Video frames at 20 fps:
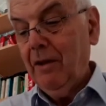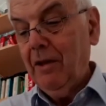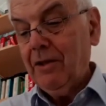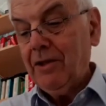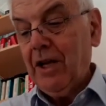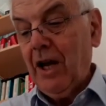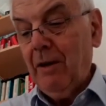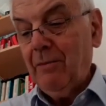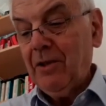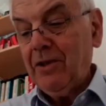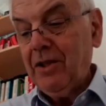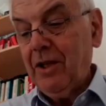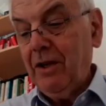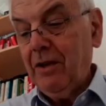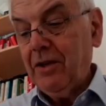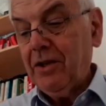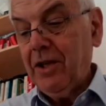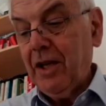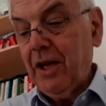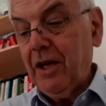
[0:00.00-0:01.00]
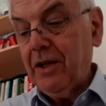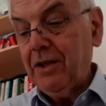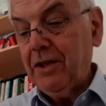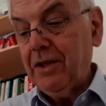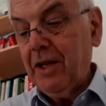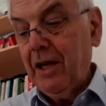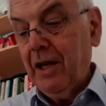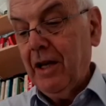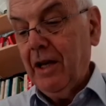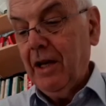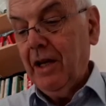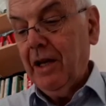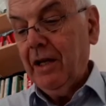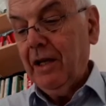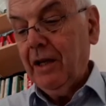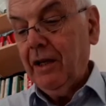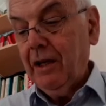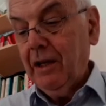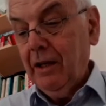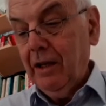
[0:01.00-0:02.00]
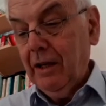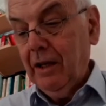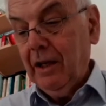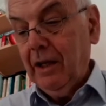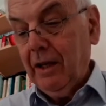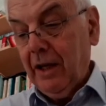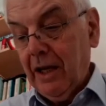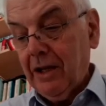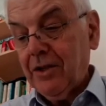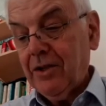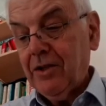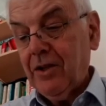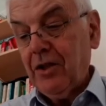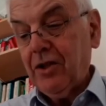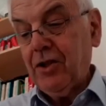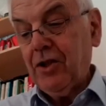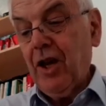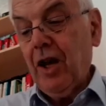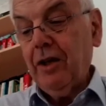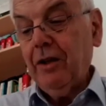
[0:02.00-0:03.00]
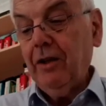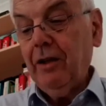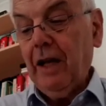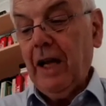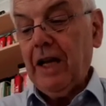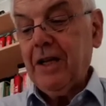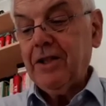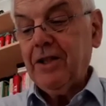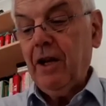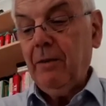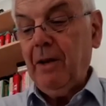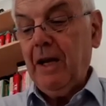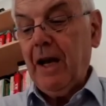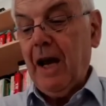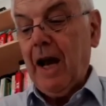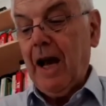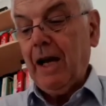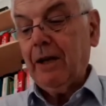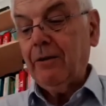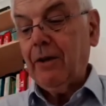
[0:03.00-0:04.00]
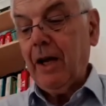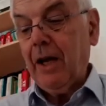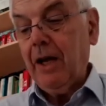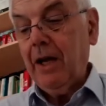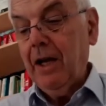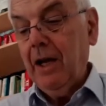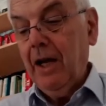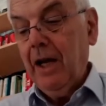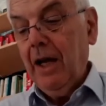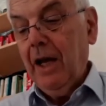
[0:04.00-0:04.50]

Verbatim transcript: The psalmist here says, Kiss the Son, lest he be angry